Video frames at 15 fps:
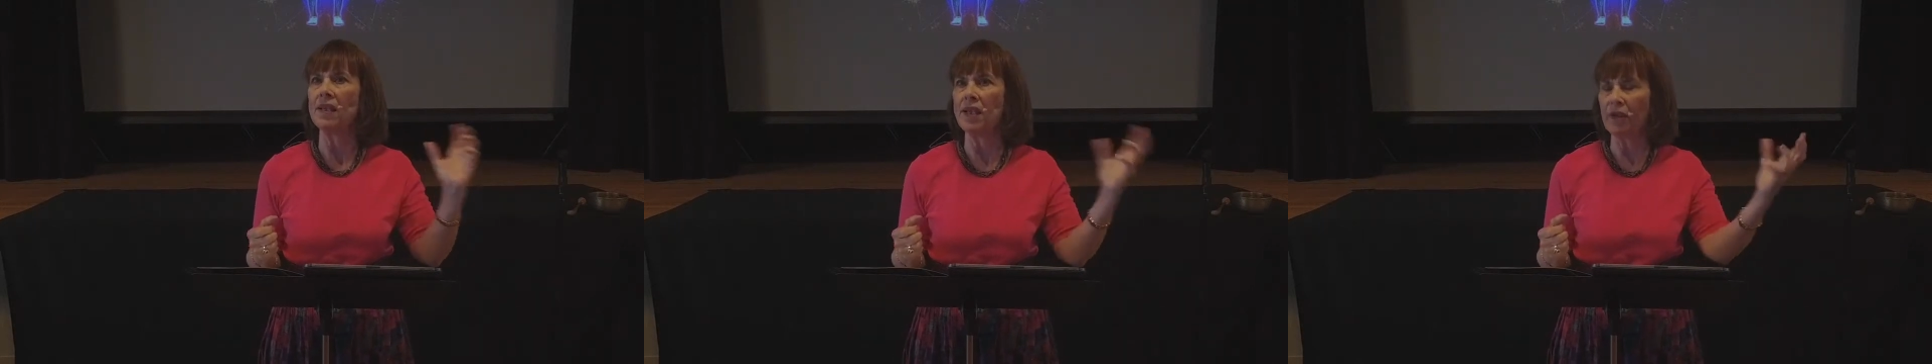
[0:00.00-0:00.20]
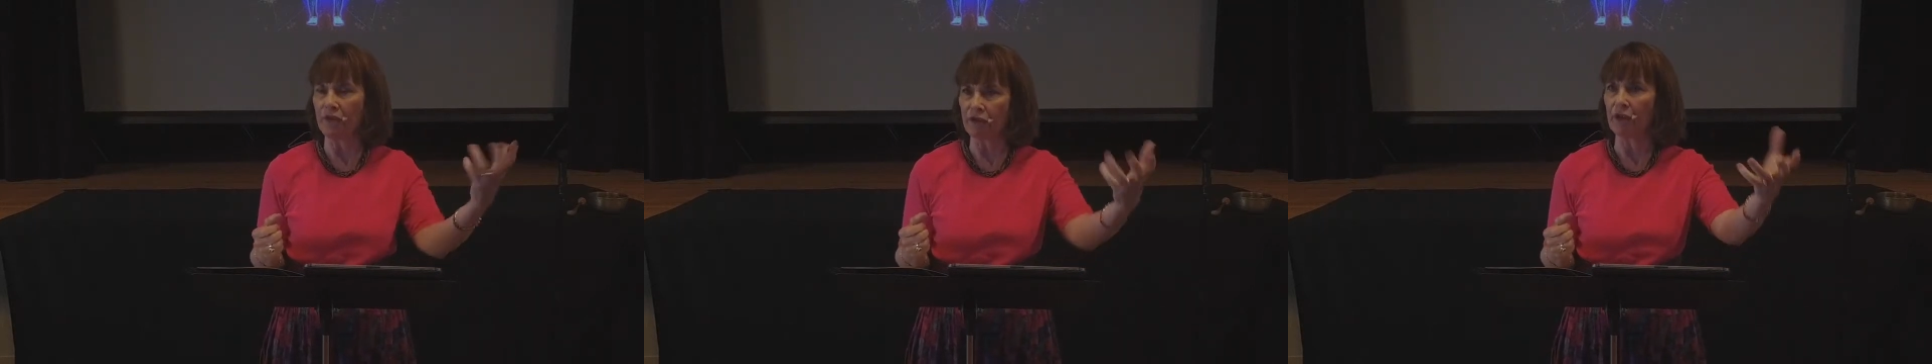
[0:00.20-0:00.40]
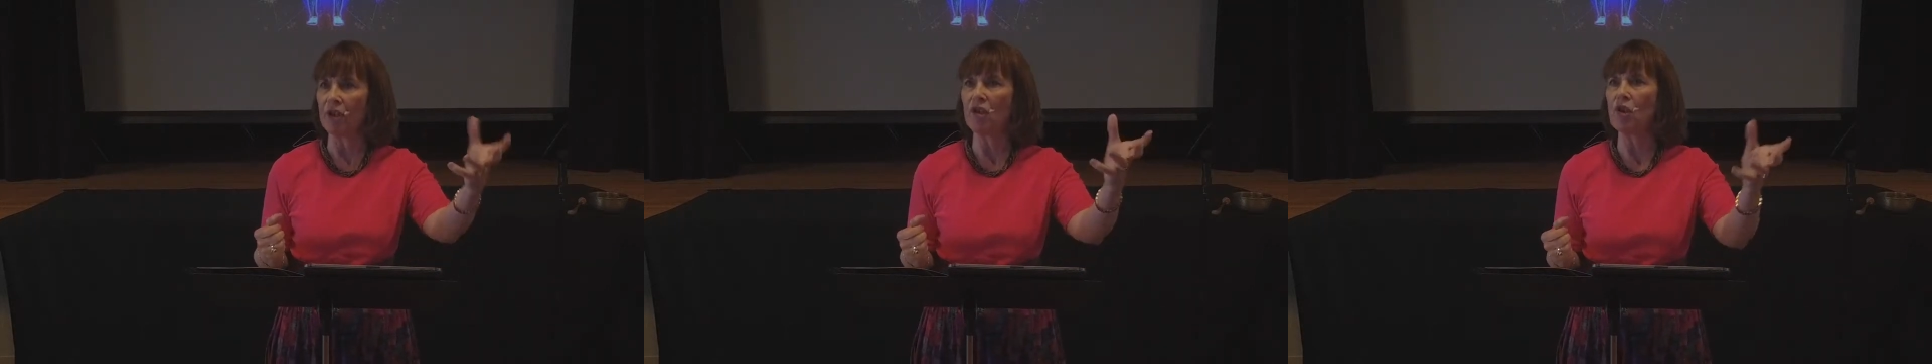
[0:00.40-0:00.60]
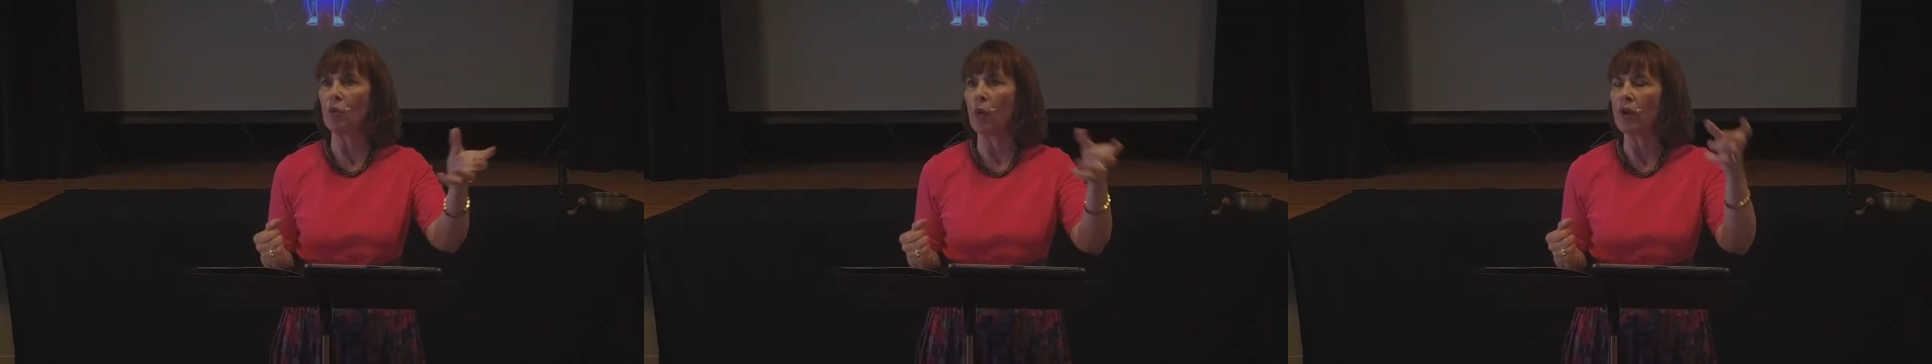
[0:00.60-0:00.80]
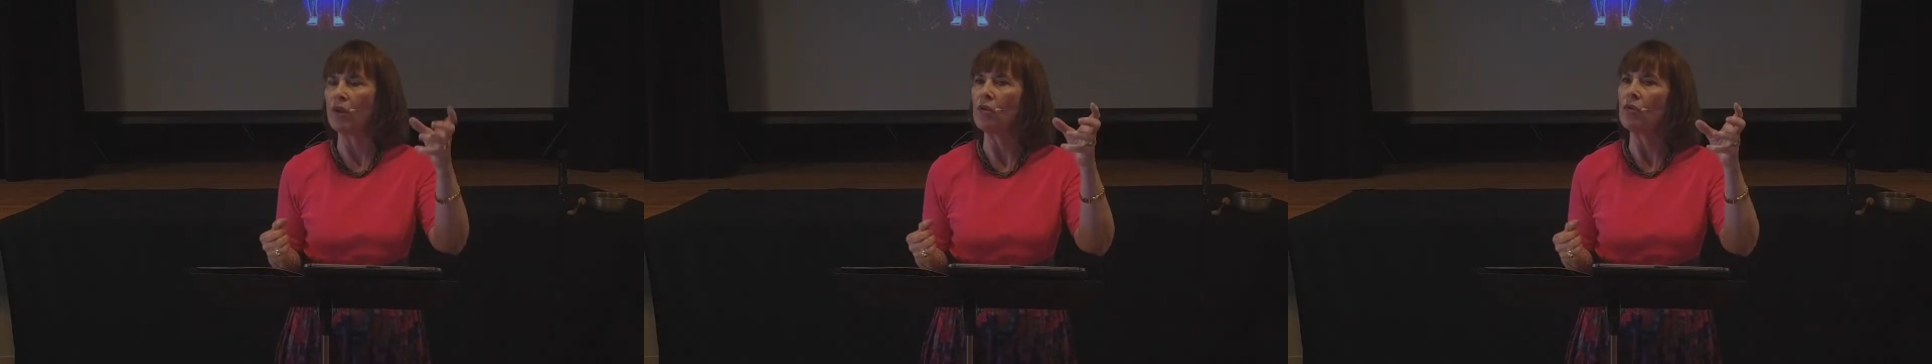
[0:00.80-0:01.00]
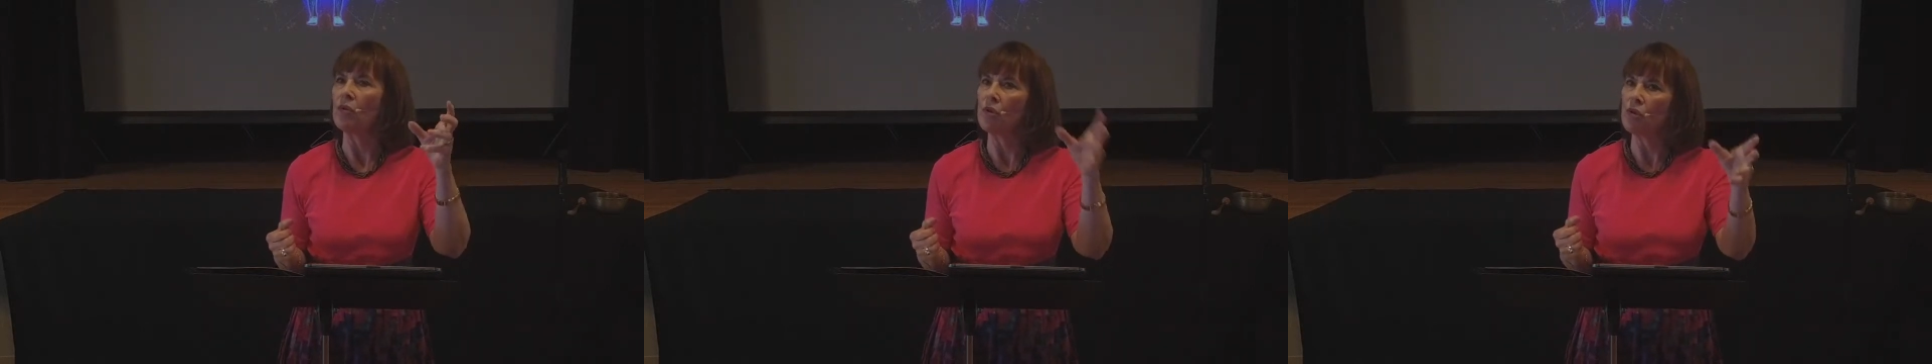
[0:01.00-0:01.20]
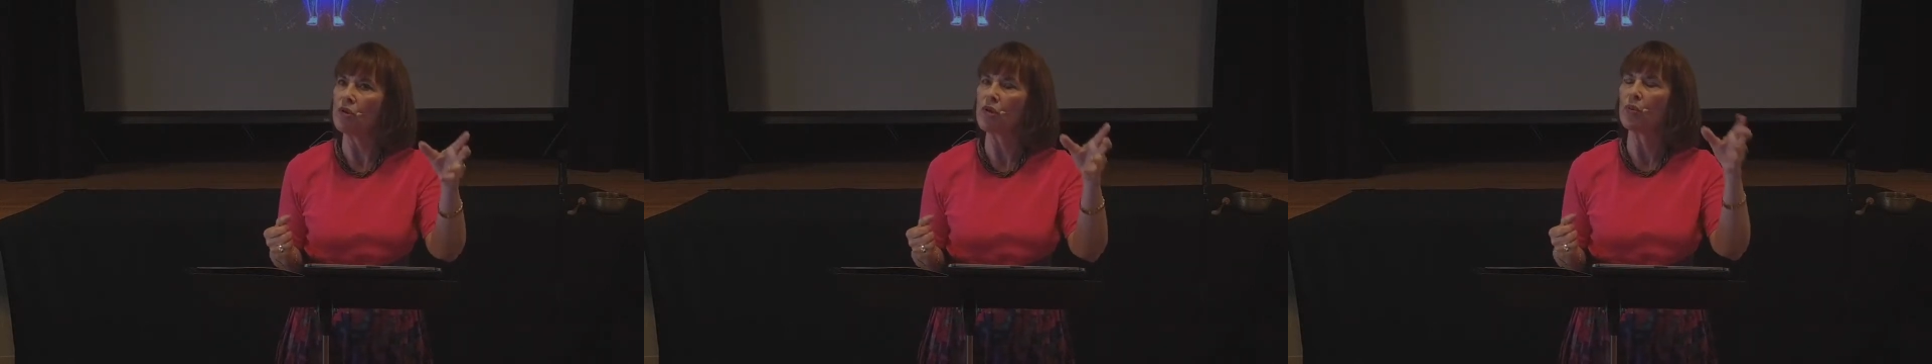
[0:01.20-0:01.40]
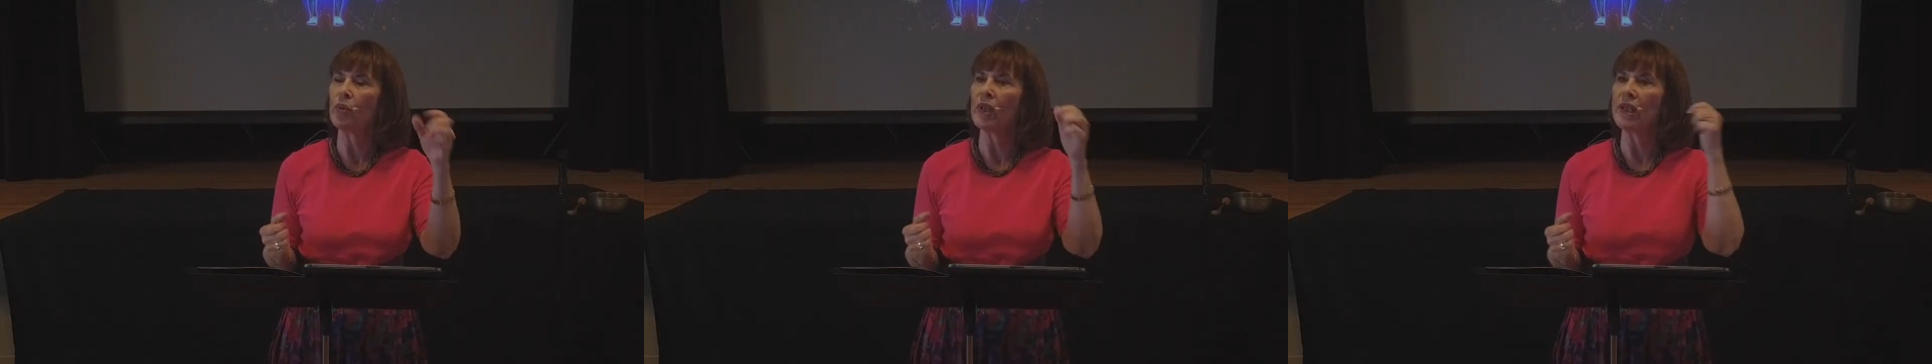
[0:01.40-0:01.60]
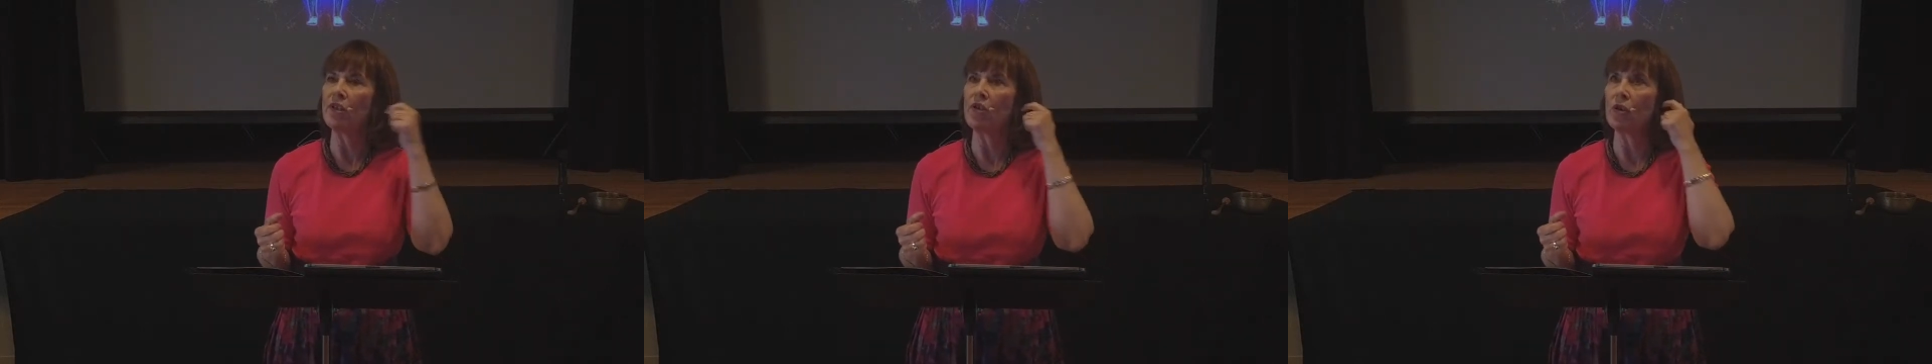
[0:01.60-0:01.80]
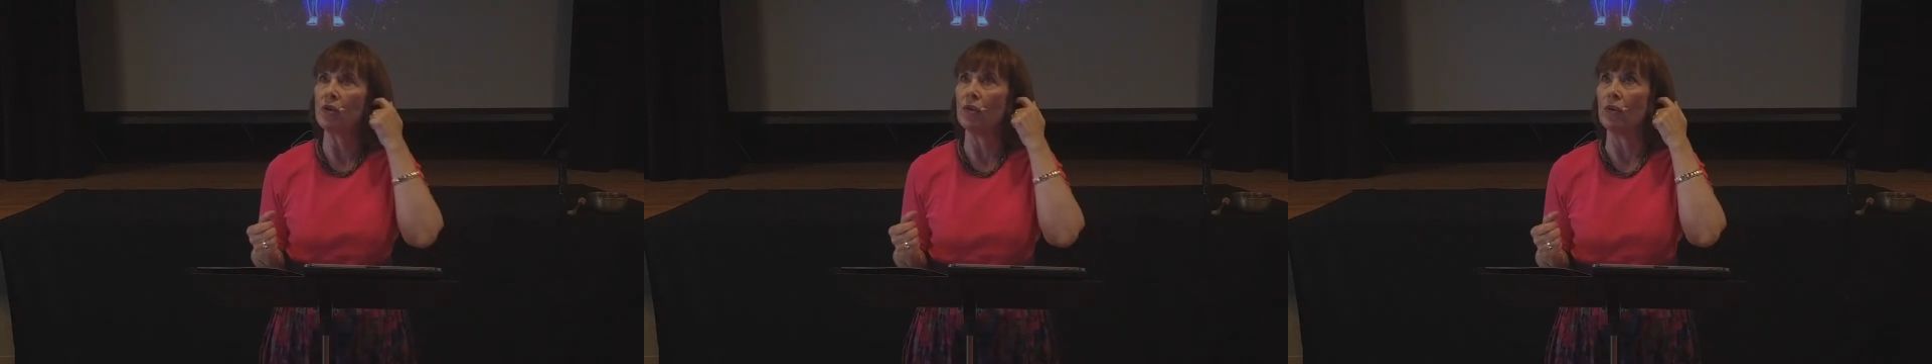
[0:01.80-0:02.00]
different to what you usually
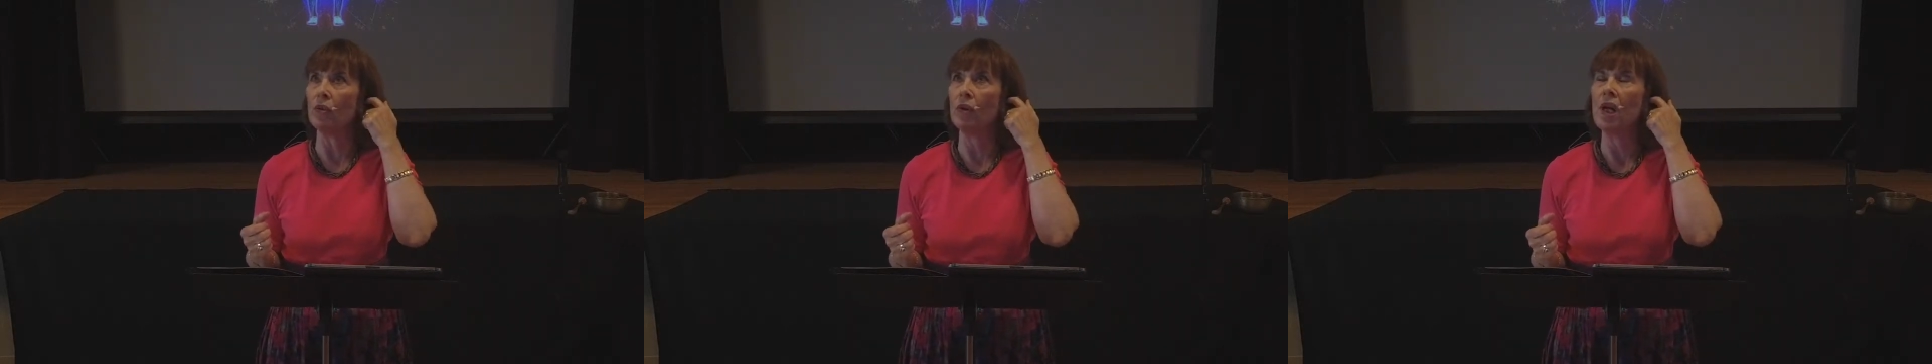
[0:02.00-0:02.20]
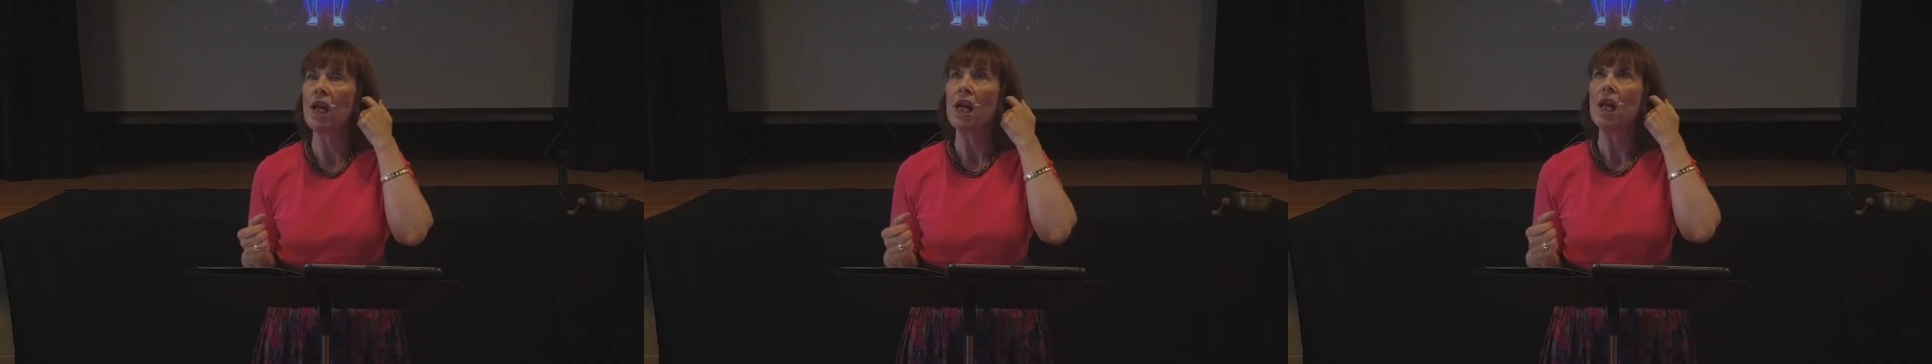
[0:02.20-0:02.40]
do.